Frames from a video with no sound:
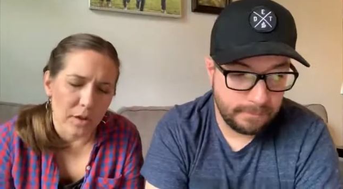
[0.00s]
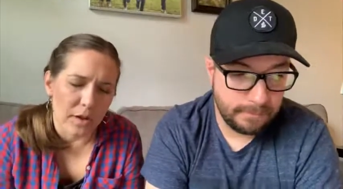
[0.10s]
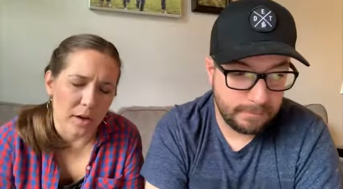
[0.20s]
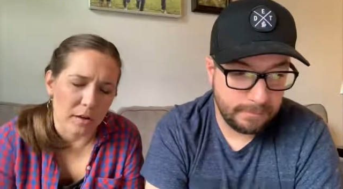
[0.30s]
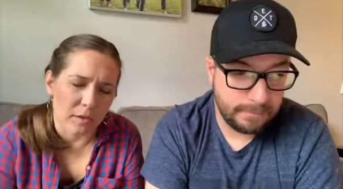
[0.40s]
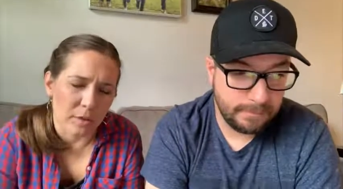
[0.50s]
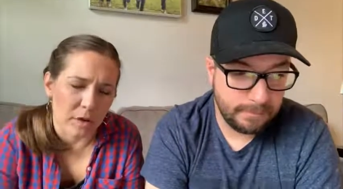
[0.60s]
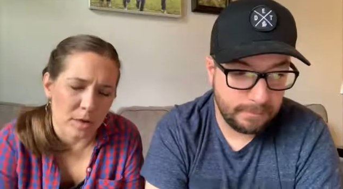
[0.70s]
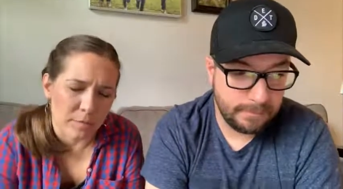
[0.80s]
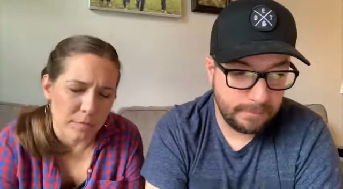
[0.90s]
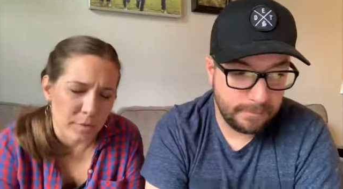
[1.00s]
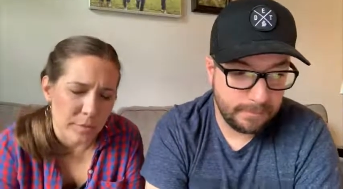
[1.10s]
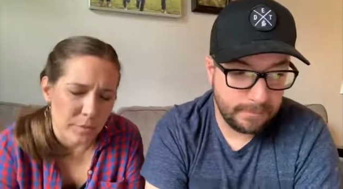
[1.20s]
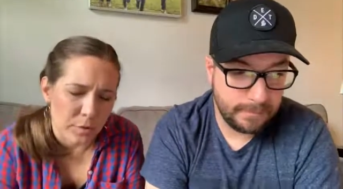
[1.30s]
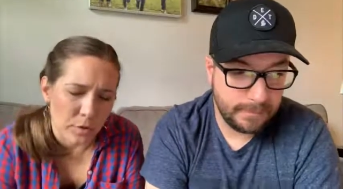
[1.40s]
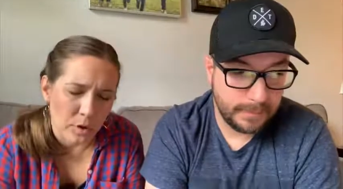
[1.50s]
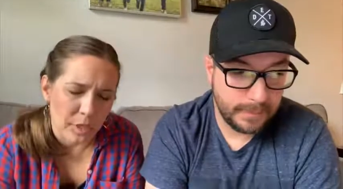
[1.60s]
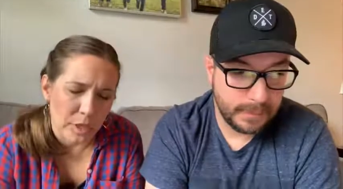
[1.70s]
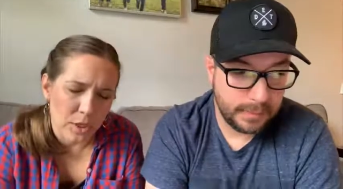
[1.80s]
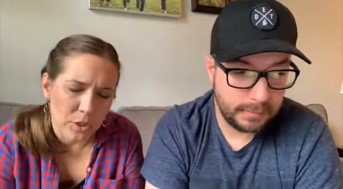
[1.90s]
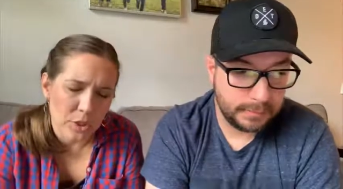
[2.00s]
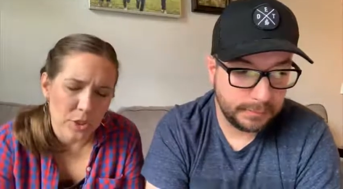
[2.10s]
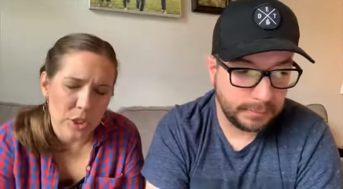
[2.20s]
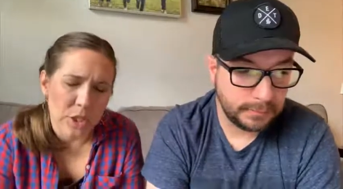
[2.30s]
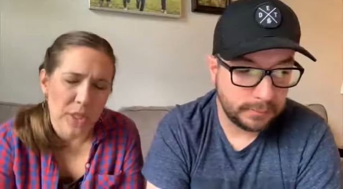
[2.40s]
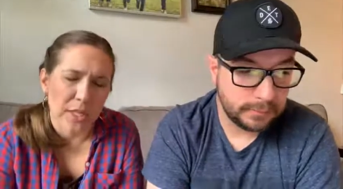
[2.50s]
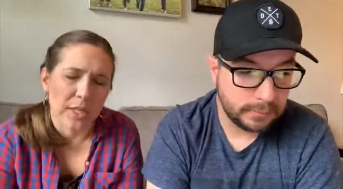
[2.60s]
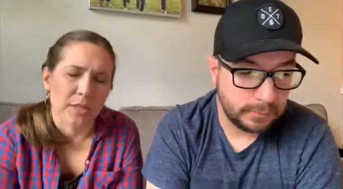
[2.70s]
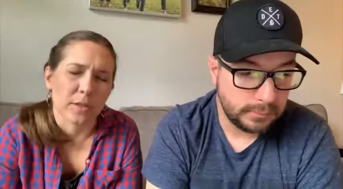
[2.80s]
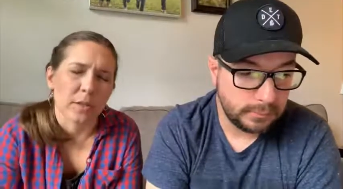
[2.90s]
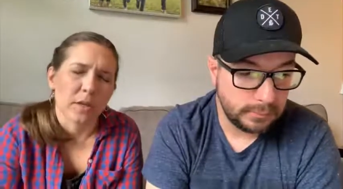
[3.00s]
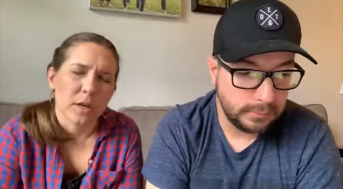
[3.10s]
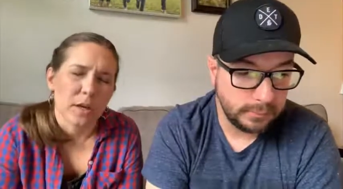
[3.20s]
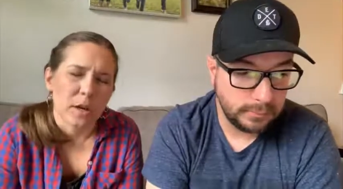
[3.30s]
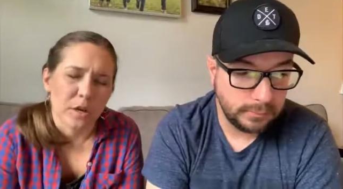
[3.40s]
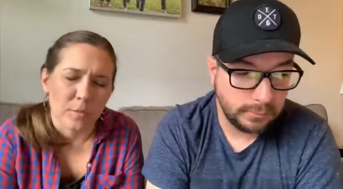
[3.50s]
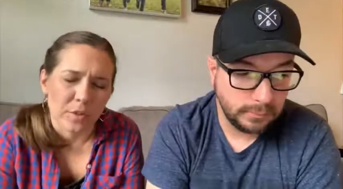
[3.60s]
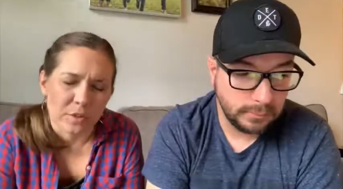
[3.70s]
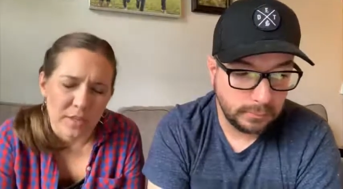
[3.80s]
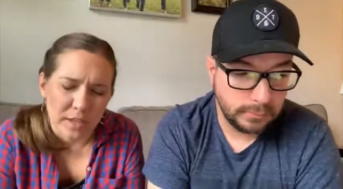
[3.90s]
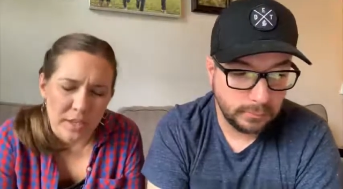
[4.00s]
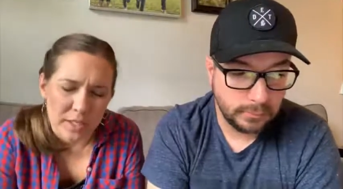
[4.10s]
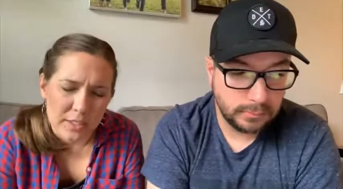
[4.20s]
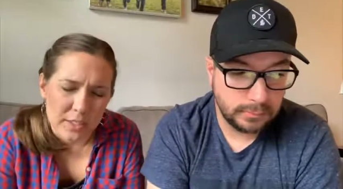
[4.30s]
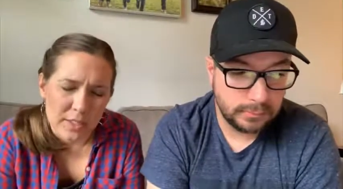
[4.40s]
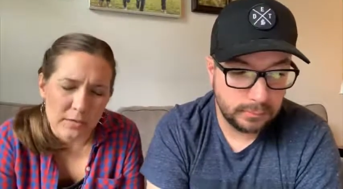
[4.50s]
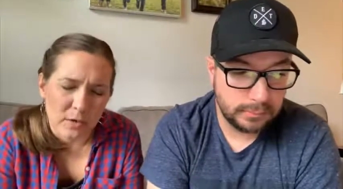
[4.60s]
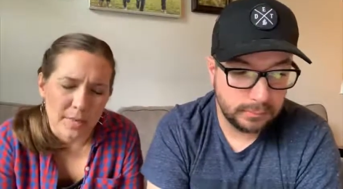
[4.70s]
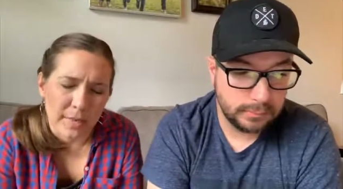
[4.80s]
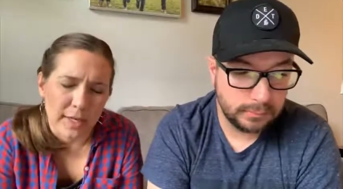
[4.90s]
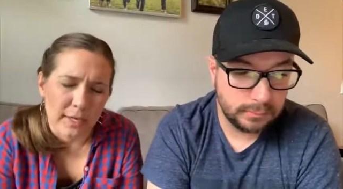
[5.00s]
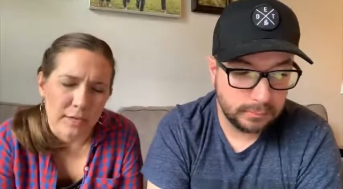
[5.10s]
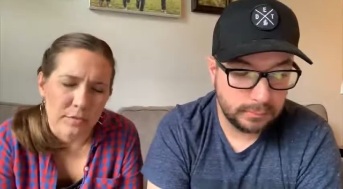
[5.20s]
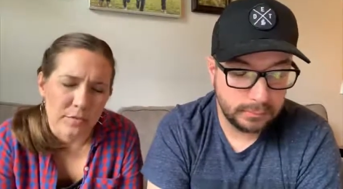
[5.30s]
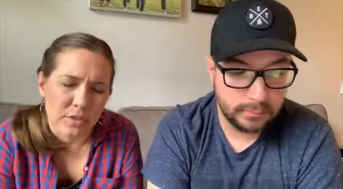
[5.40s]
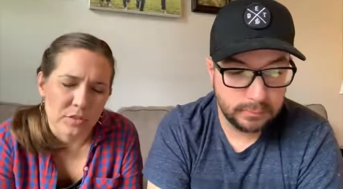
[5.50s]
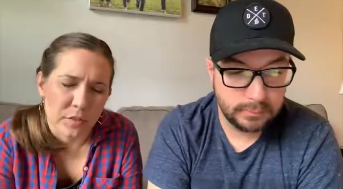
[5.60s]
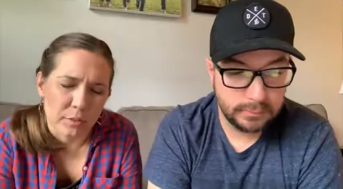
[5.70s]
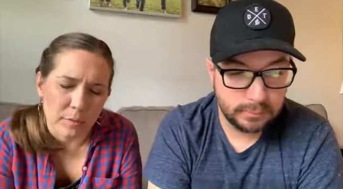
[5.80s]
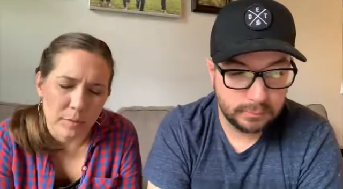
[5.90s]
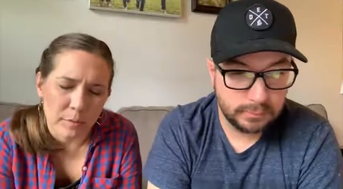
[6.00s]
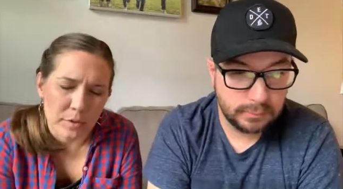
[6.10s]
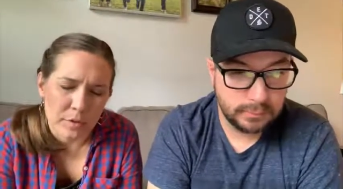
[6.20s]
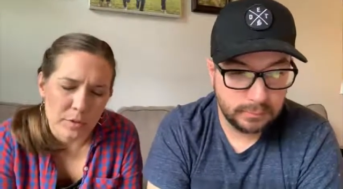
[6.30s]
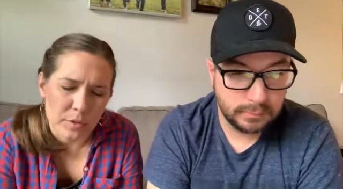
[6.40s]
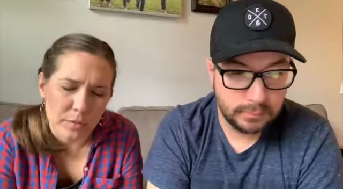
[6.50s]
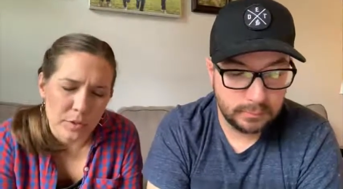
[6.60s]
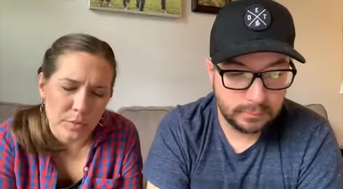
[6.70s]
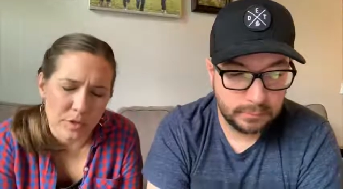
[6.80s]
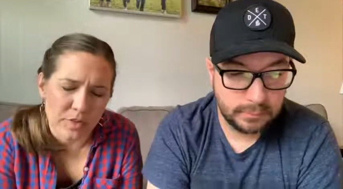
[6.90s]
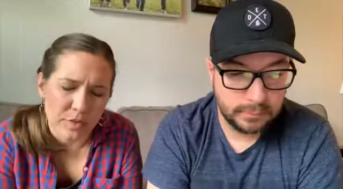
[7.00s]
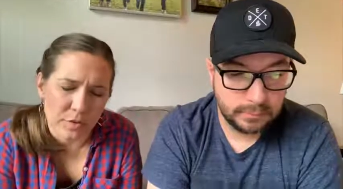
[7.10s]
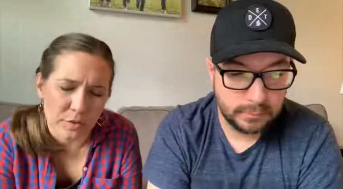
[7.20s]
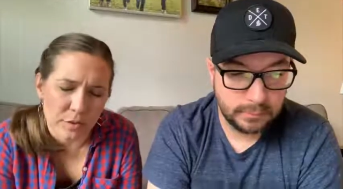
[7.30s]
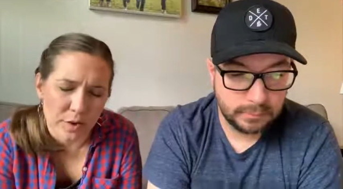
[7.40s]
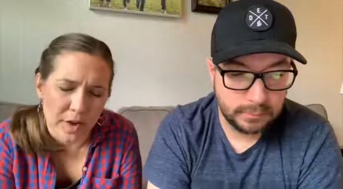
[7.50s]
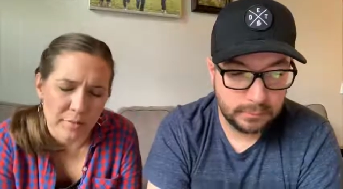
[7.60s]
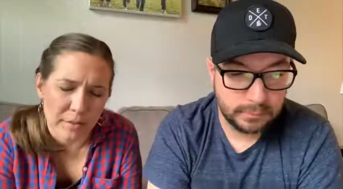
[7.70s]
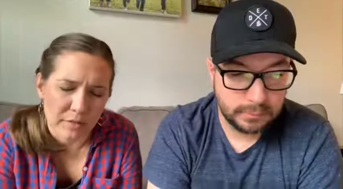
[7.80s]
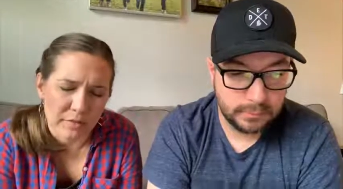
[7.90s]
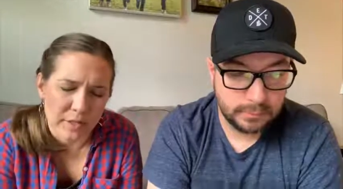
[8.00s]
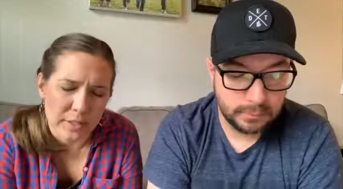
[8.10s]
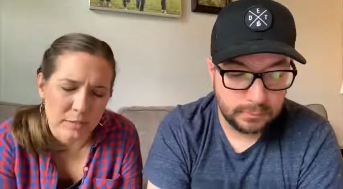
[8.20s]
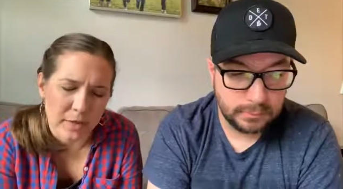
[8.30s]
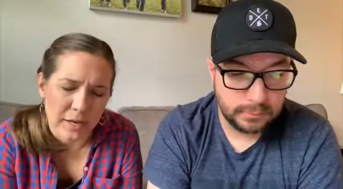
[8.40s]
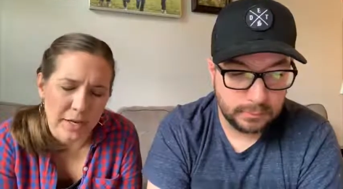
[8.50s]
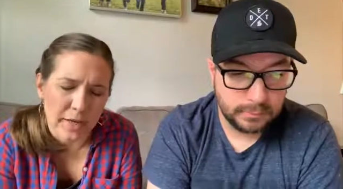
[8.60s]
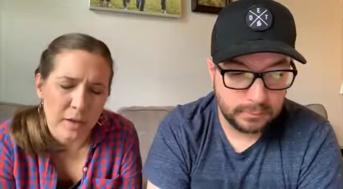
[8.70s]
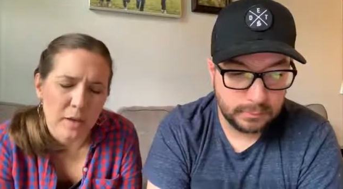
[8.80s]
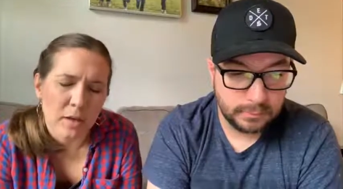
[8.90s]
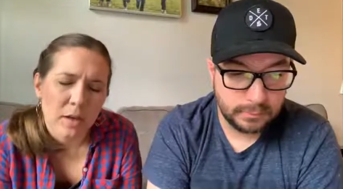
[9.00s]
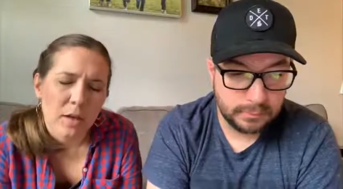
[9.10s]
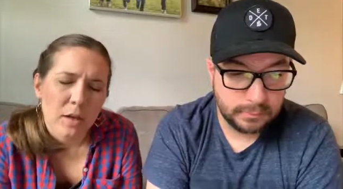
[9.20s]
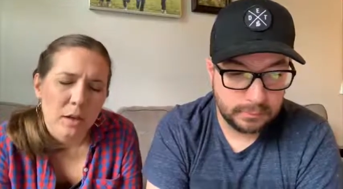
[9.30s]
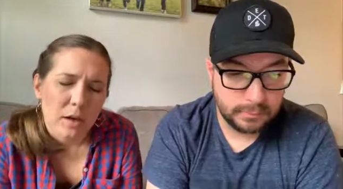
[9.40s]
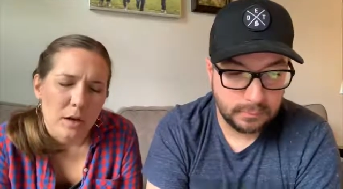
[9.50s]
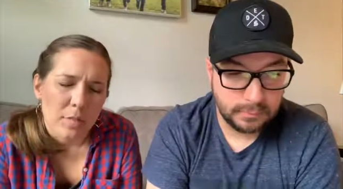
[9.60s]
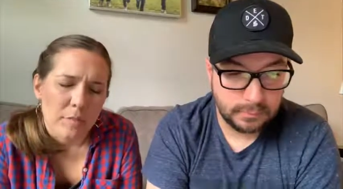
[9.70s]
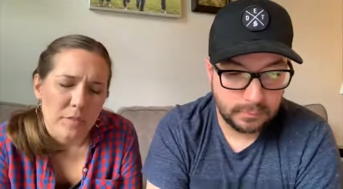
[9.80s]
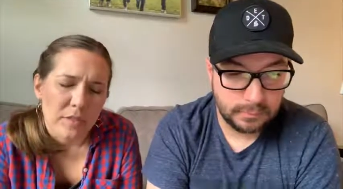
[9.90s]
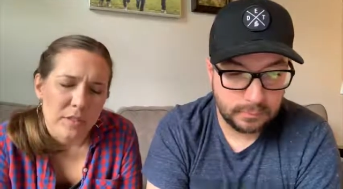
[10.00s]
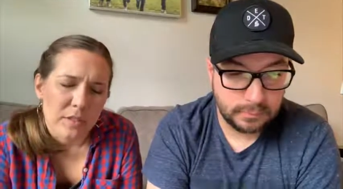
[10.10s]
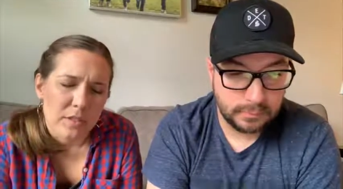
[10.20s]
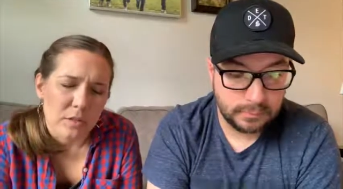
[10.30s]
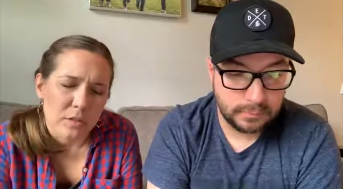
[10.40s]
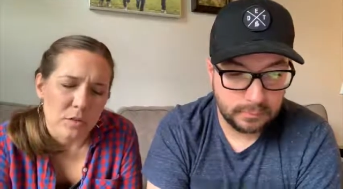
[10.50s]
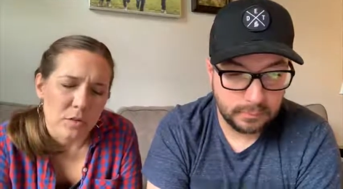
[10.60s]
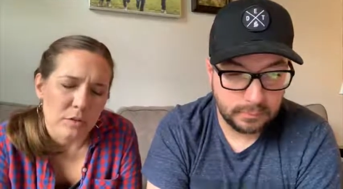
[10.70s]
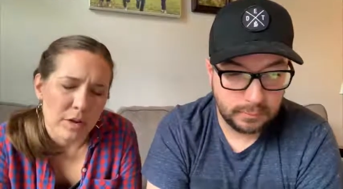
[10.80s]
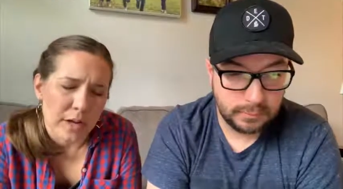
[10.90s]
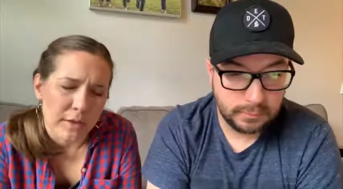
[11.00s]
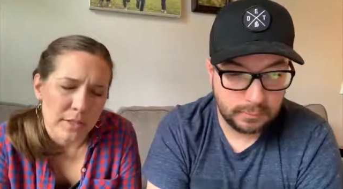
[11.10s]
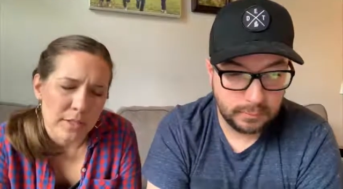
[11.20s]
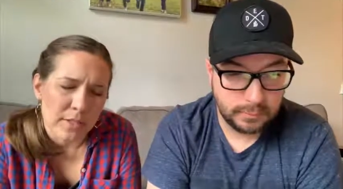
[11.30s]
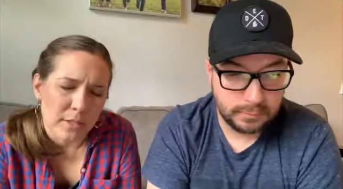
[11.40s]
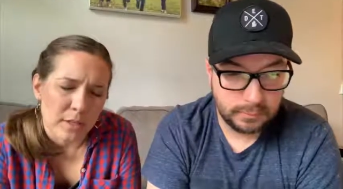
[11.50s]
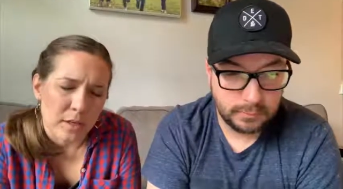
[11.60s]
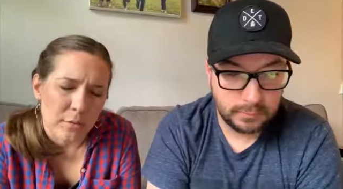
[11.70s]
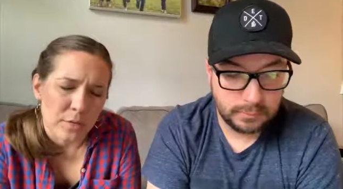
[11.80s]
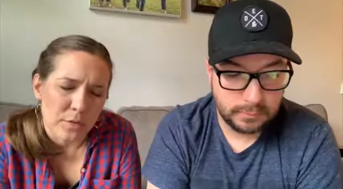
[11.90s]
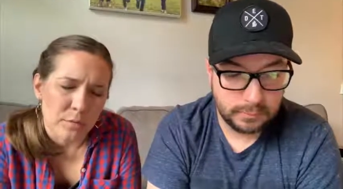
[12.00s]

Speaker 1: of um, the people who are in our church and uh, within the context of our body of just family members. Lord, we do pray for those who have been affected by um, this new virus. And God, we do